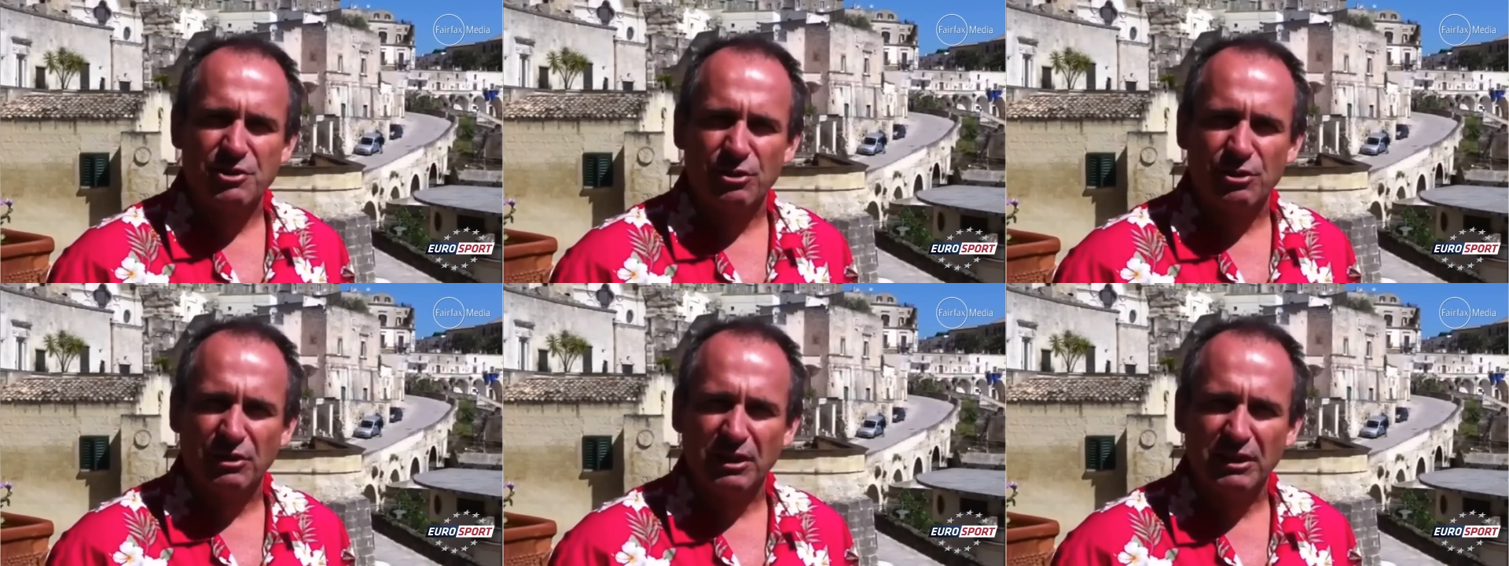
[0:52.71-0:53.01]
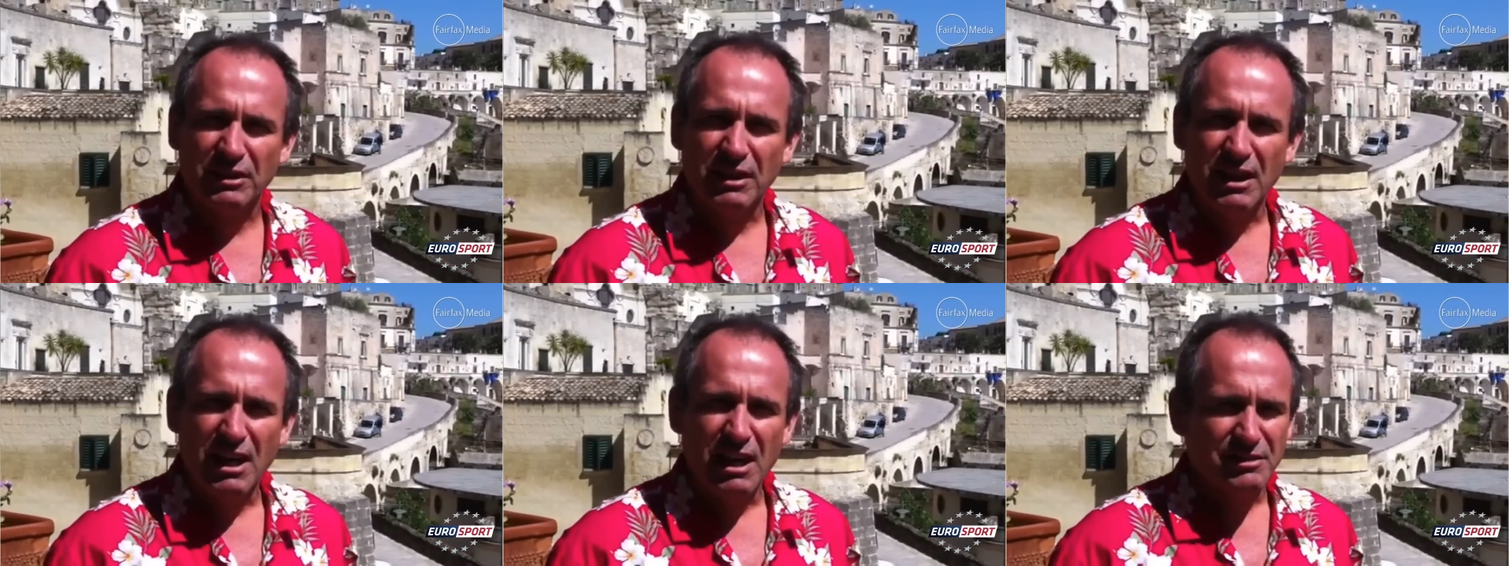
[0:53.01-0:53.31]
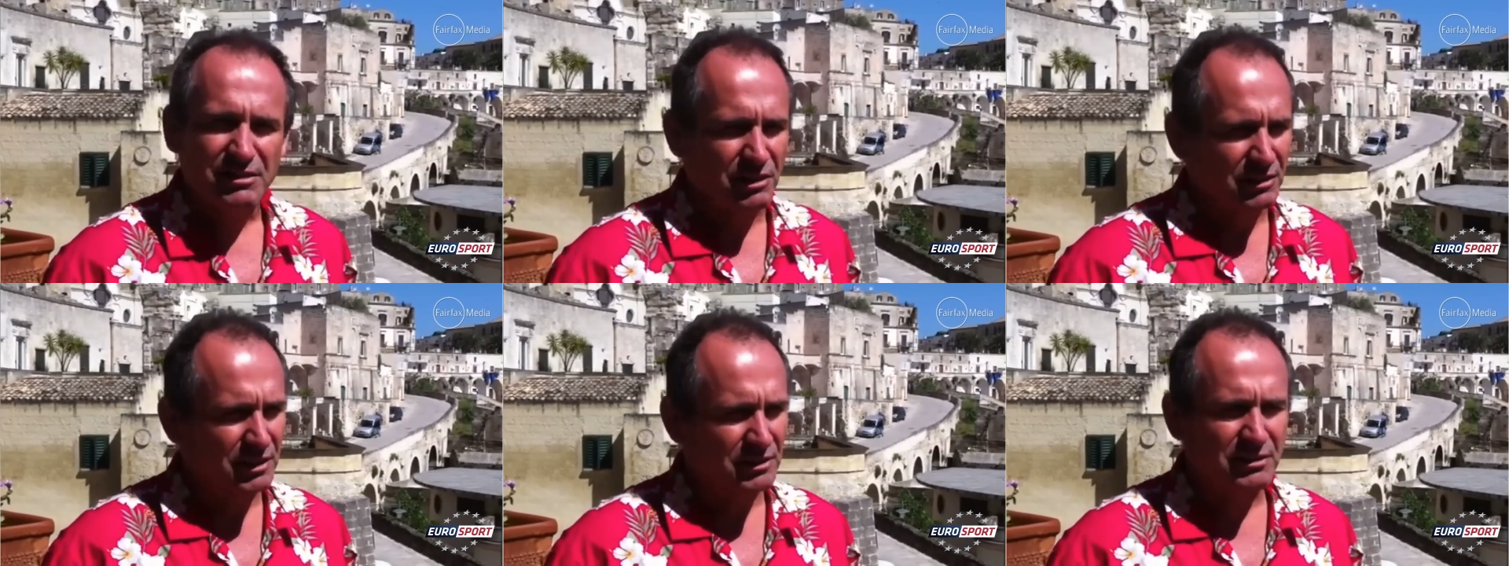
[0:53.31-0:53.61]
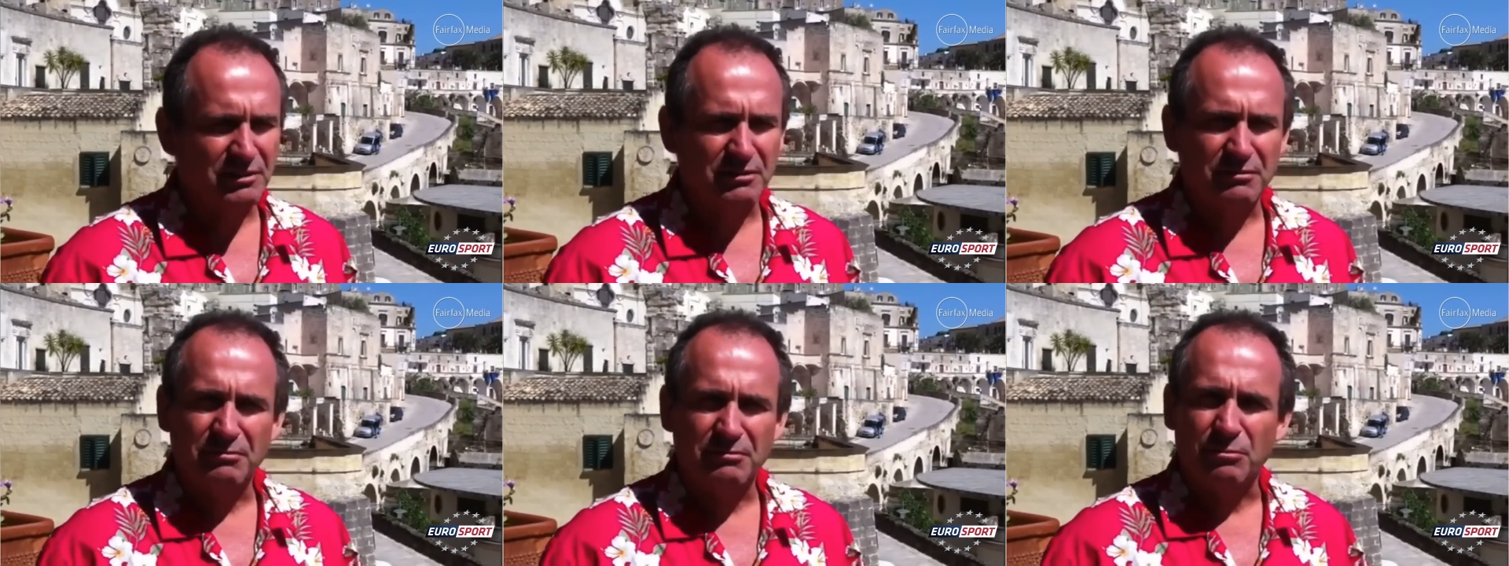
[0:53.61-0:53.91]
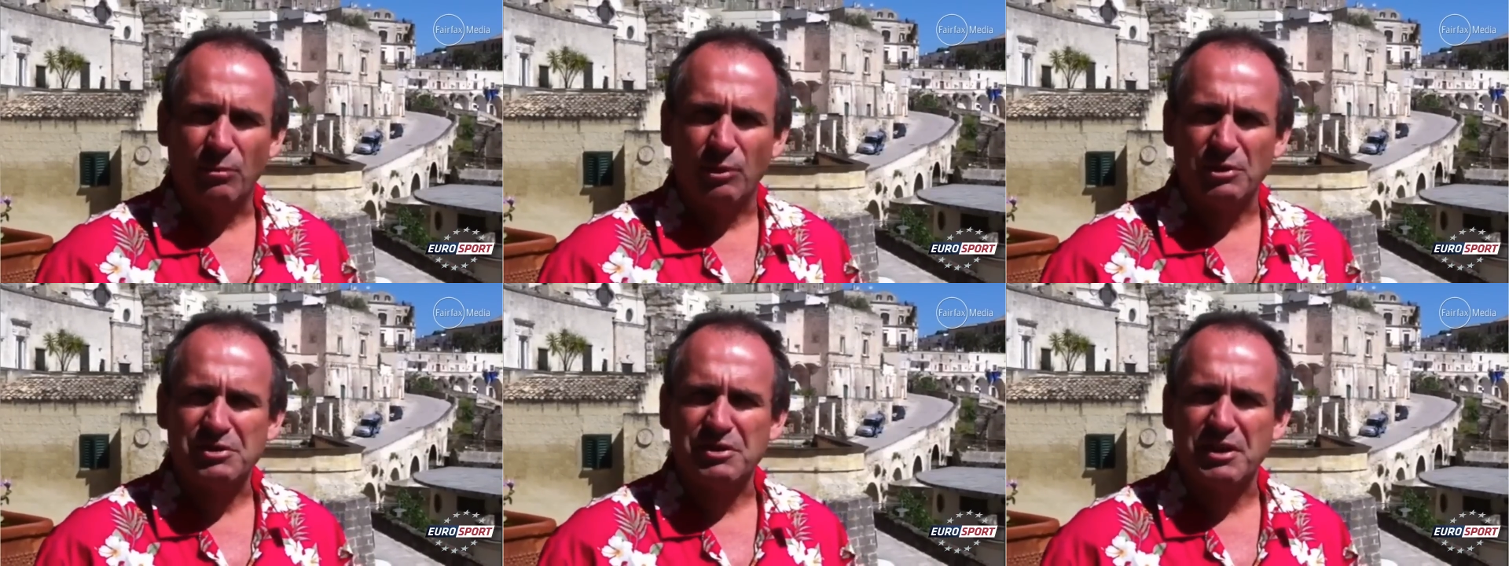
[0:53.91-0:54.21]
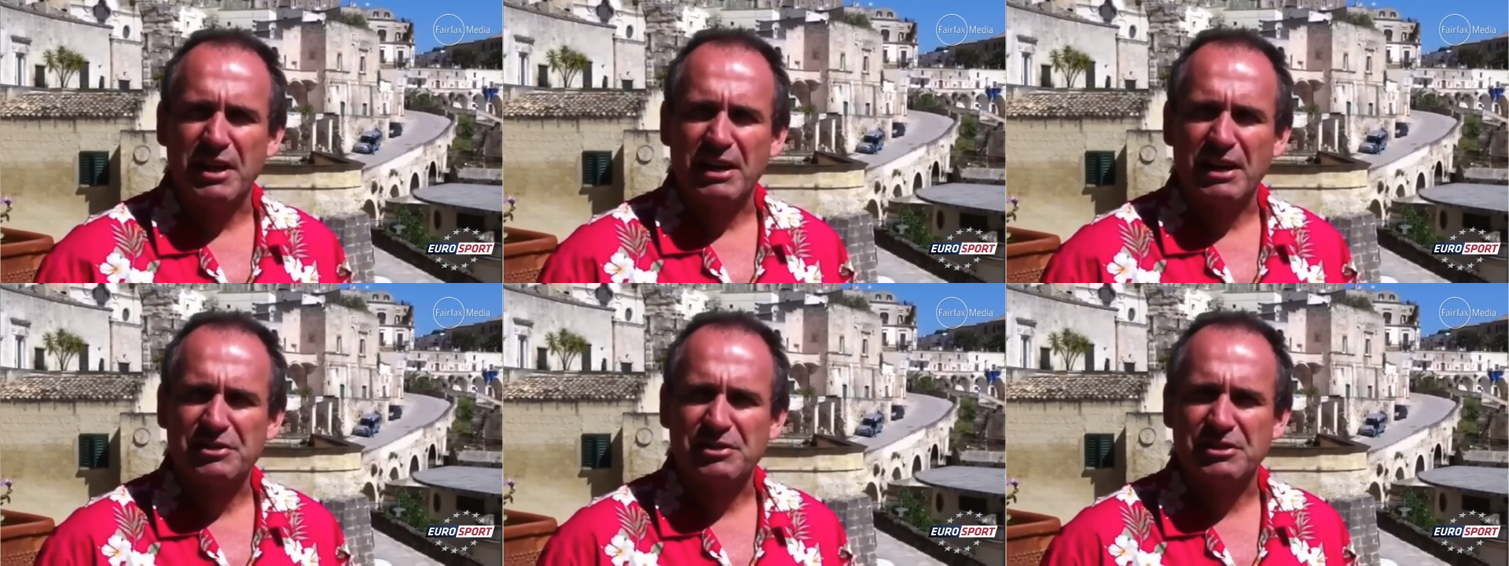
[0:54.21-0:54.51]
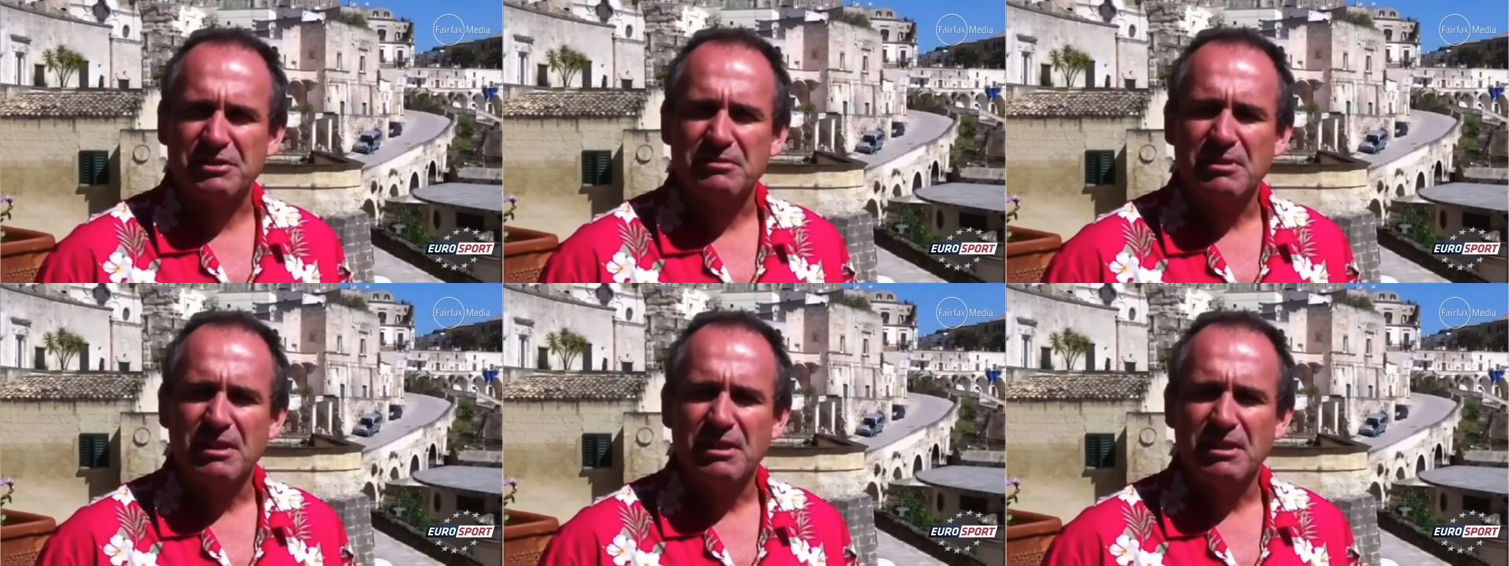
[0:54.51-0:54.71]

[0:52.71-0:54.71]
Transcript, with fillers: so just watch the action and